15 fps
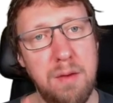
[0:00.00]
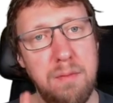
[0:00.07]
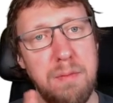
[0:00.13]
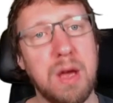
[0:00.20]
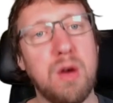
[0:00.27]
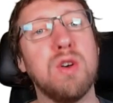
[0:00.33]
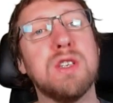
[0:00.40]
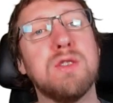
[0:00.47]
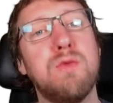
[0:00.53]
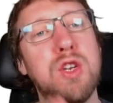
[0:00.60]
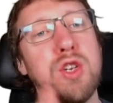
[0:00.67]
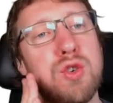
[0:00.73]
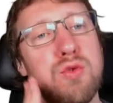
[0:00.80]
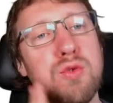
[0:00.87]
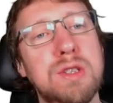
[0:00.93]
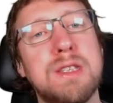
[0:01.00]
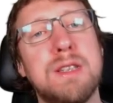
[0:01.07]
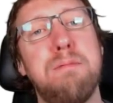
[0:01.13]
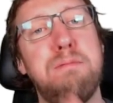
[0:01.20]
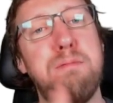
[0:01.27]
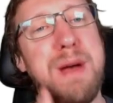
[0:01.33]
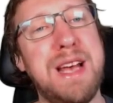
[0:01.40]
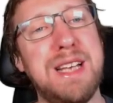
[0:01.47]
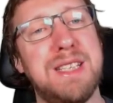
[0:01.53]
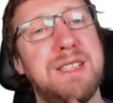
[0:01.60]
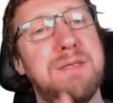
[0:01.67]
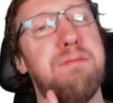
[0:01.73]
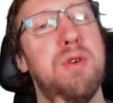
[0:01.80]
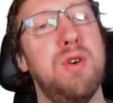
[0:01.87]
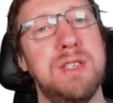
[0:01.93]
because we choose the
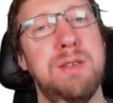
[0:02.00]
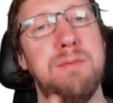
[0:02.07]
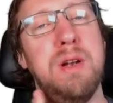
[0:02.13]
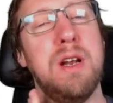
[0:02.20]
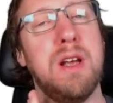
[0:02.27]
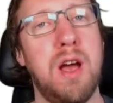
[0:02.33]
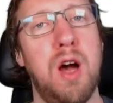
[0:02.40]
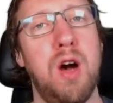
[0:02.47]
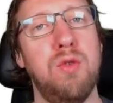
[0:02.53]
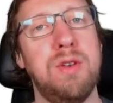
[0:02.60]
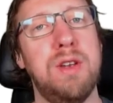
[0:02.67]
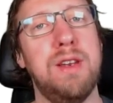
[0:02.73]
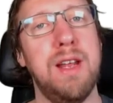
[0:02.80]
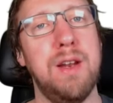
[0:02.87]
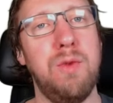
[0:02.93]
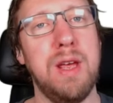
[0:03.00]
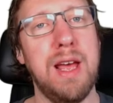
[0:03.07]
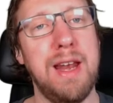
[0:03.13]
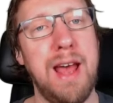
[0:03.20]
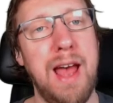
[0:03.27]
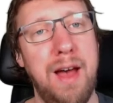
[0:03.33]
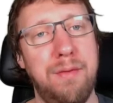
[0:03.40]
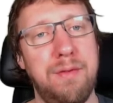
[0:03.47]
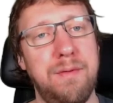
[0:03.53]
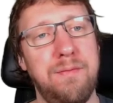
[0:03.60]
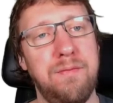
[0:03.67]
best possible code that we can have.